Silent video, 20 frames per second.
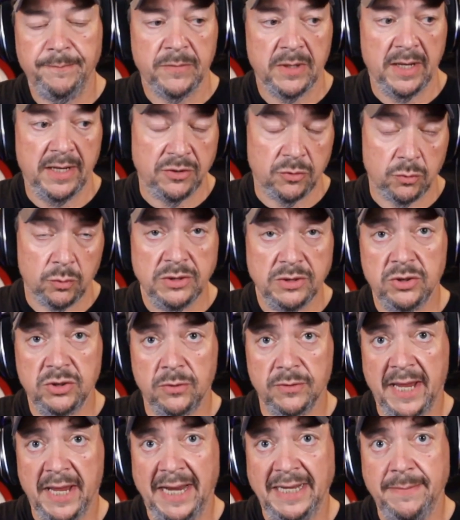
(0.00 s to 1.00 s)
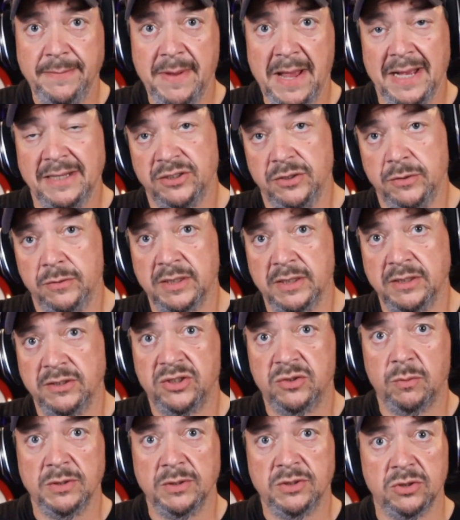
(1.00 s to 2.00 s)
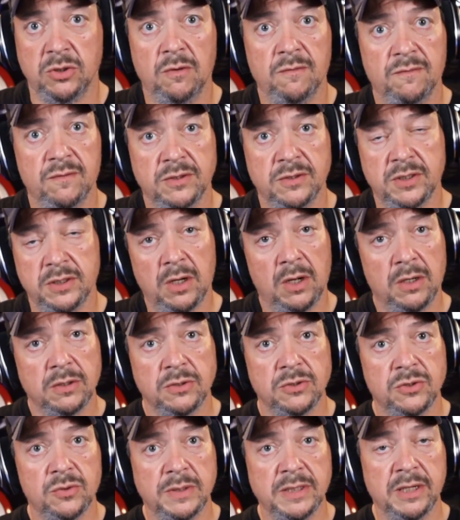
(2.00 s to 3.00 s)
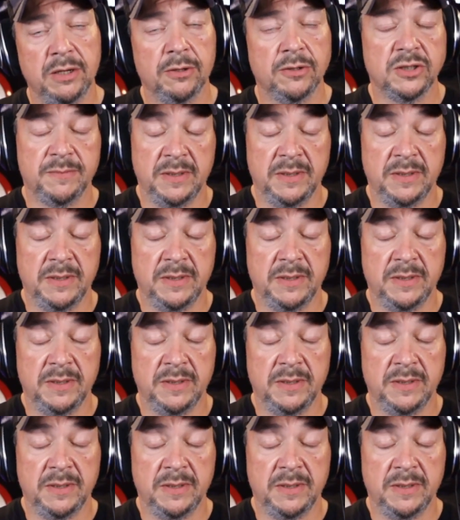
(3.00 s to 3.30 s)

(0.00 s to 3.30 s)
an original KD Mass, you can switch it over to the 120 hertz.